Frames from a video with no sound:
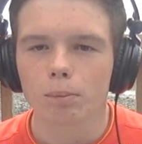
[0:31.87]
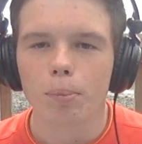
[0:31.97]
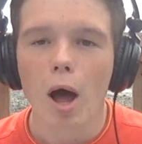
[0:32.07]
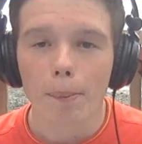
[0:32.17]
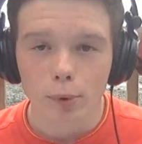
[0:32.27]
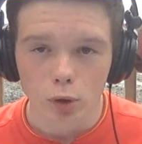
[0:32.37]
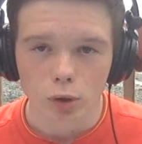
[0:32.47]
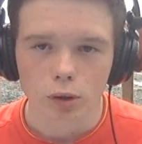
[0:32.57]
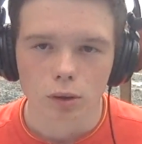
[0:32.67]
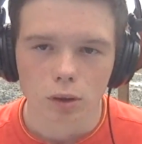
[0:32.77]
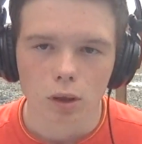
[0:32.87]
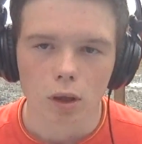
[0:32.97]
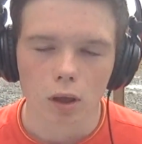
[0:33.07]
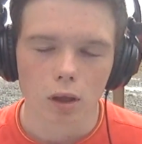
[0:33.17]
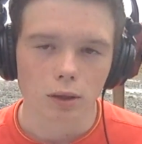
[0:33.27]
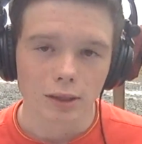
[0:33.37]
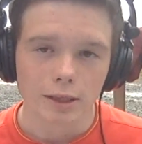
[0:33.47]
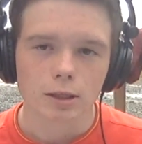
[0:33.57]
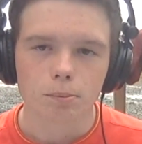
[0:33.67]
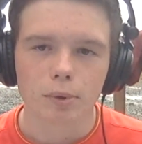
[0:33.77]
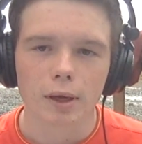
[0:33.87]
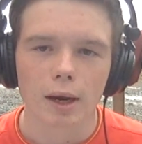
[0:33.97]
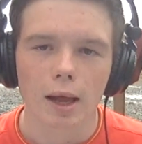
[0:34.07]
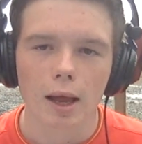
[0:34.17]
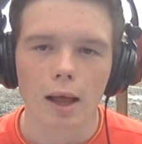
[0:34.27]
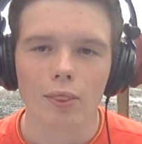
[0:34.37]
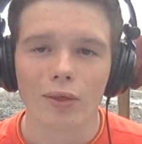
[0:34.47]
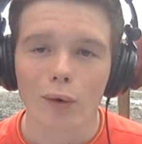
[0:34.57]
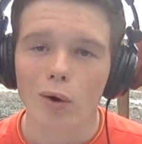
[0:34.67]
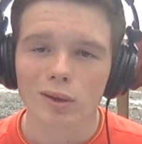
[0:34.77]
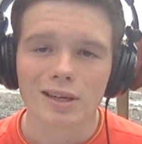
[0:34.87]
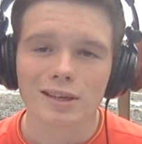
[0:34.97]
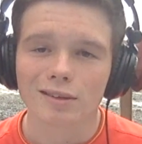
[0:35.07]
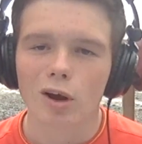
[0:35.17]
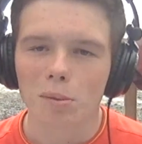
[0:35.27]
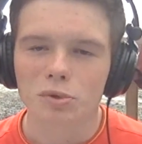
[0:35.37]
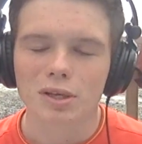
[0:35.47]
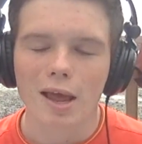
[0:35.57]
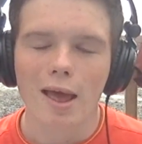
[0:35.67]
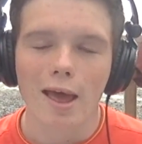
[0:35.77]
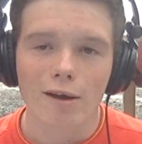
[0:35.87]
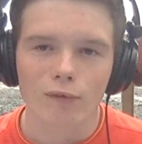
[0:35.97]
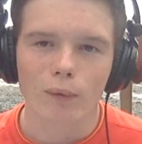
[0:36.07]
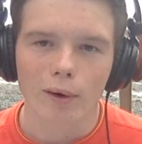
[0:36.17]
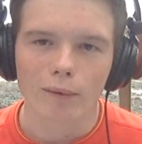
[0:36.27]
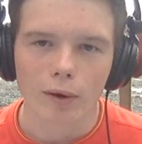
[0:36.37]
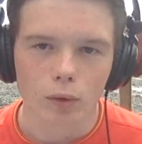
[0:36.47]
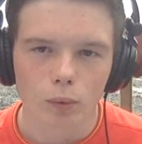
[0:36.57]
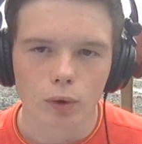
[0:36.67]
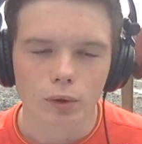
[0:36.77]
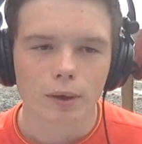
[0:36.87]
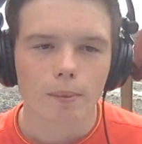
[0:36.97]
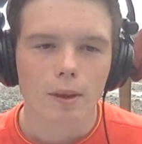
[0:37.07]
popular leagues, but there are leagues in almost everywhere around the world.